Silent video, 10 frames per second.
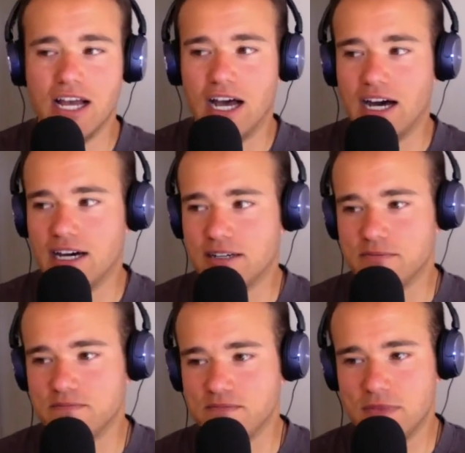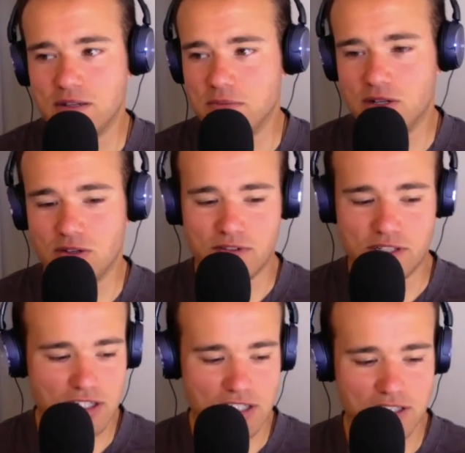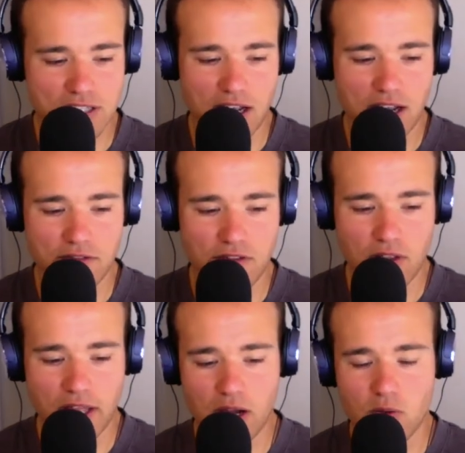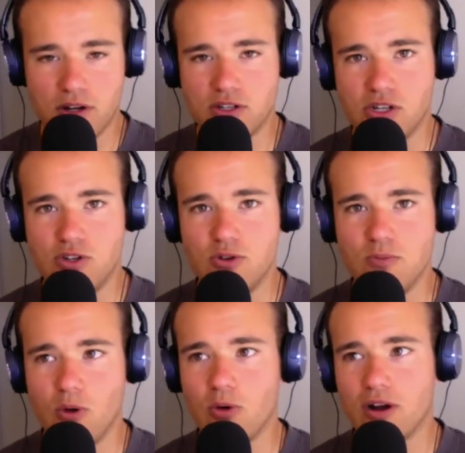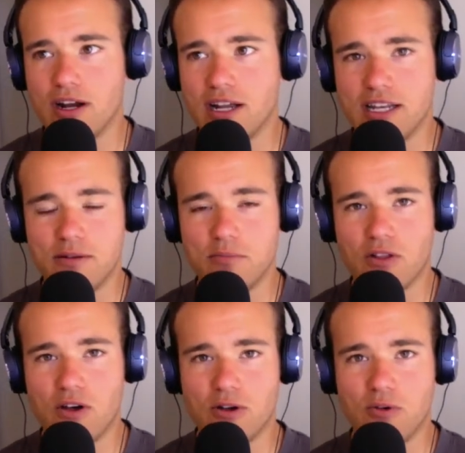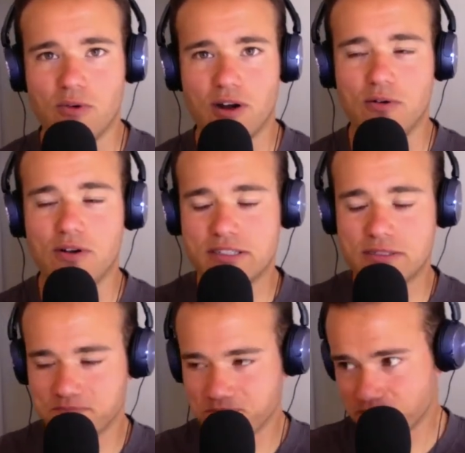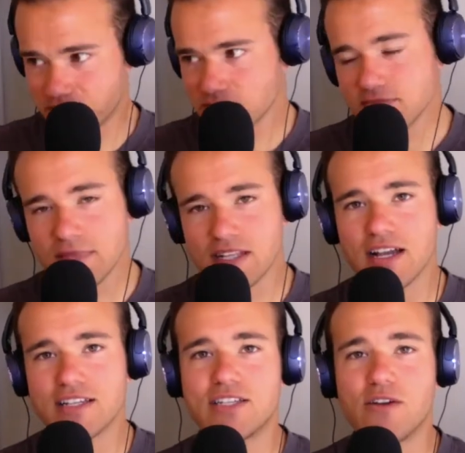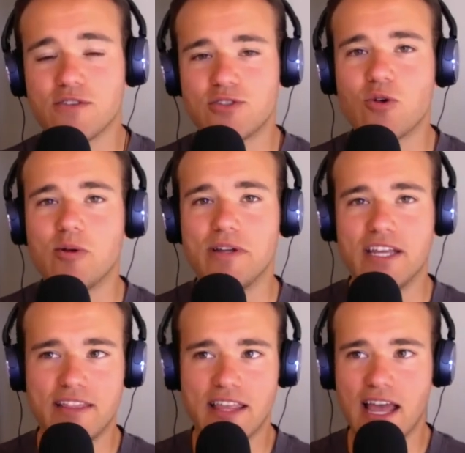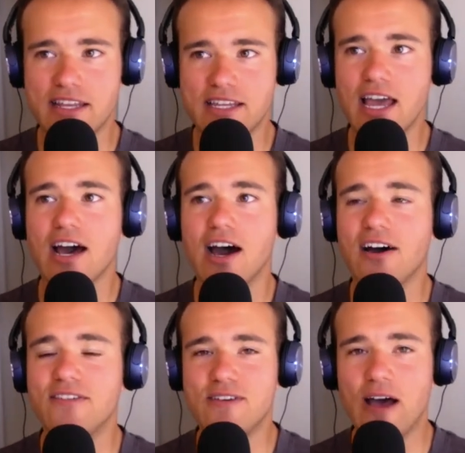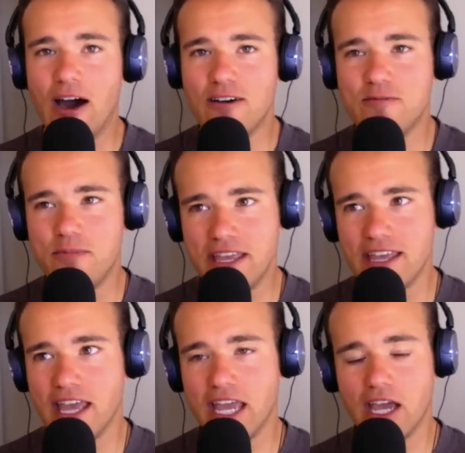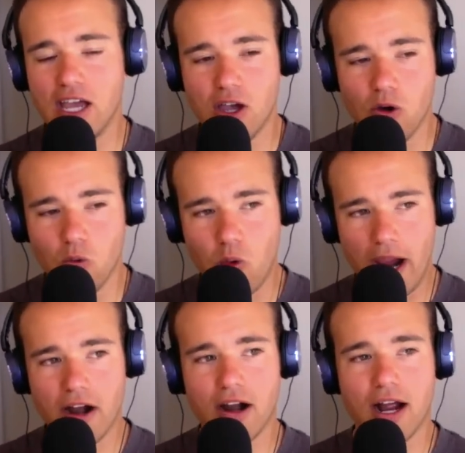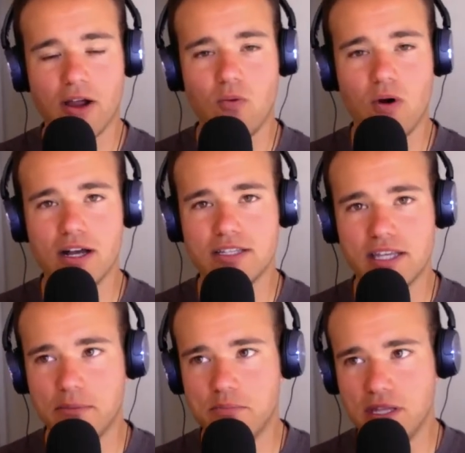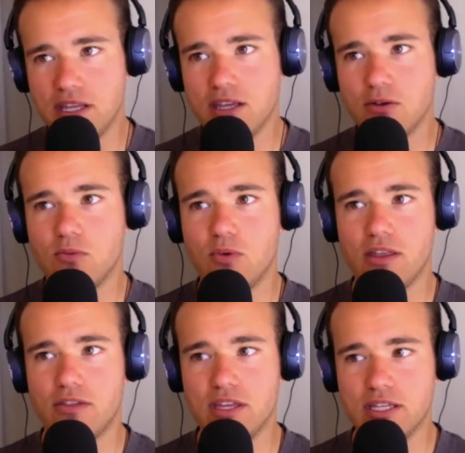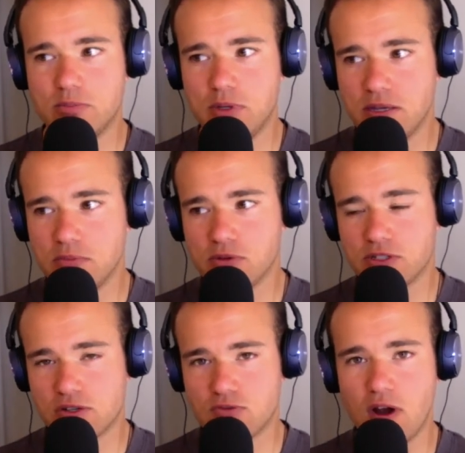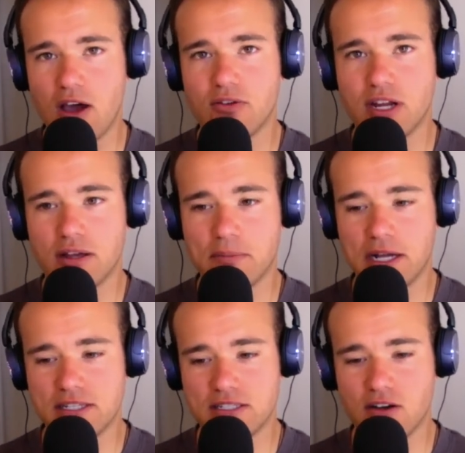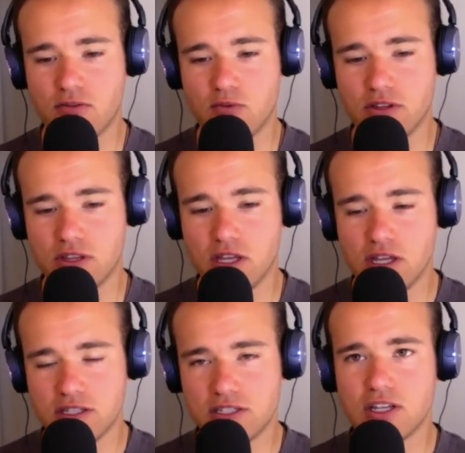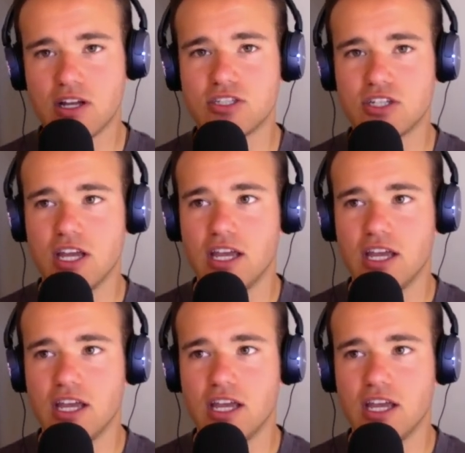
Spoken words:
in the middle of it just because I felt like I wanted to do more and I didn't belong where I was. That's a different story, but you get the idea of being where I was and being with these people, surrounding myself with such